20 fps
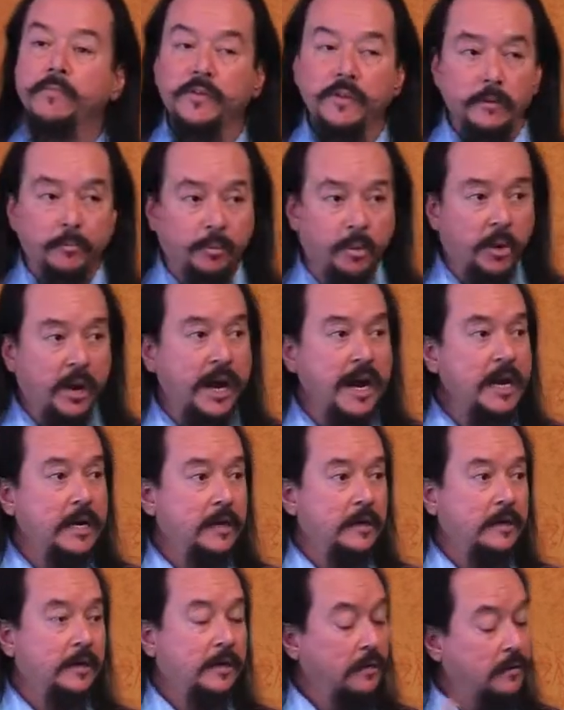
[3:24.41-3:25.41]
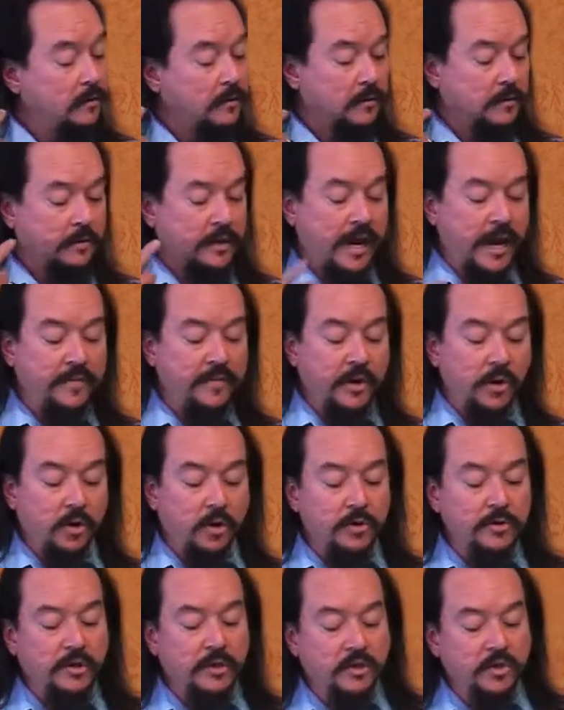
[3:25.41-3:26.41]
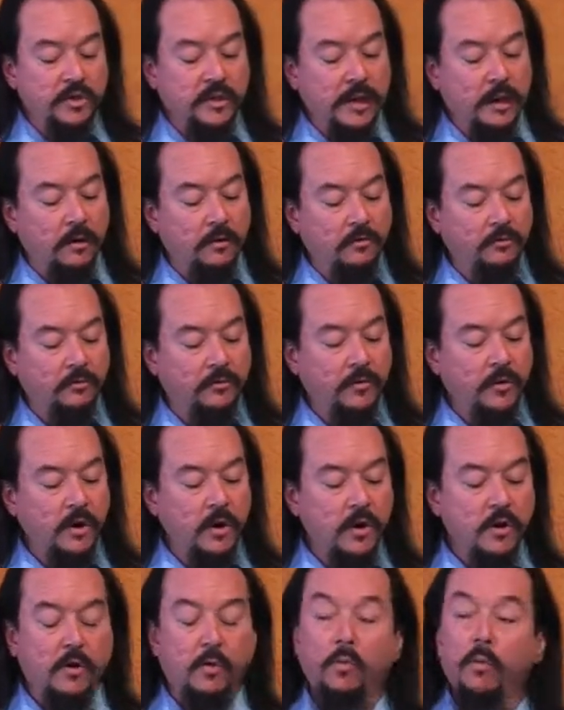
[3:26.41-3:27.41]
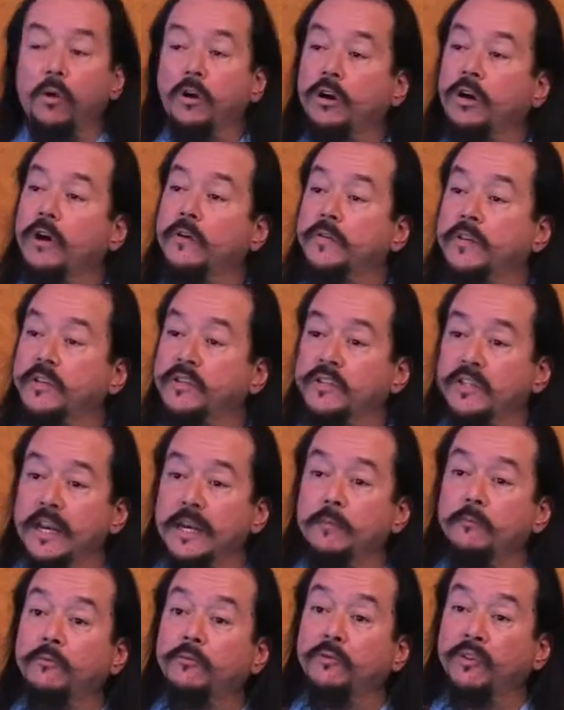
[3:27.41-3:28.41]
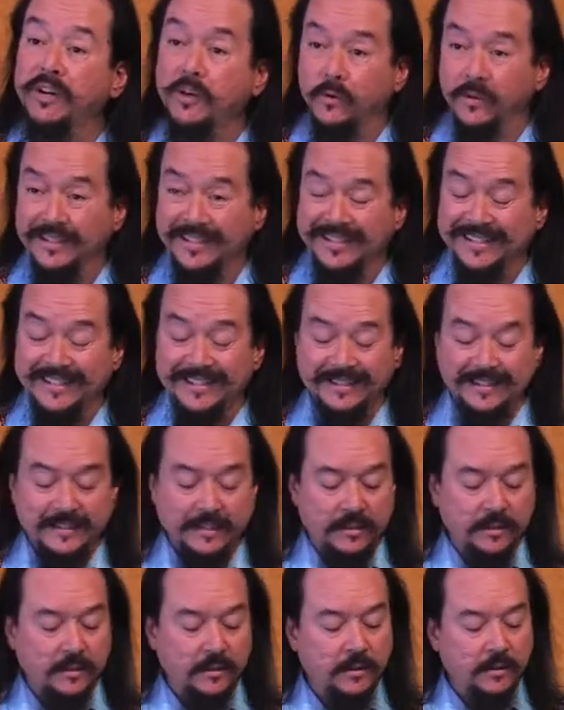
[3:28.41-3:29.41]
the brain and the earth itself, work on the same frequencies.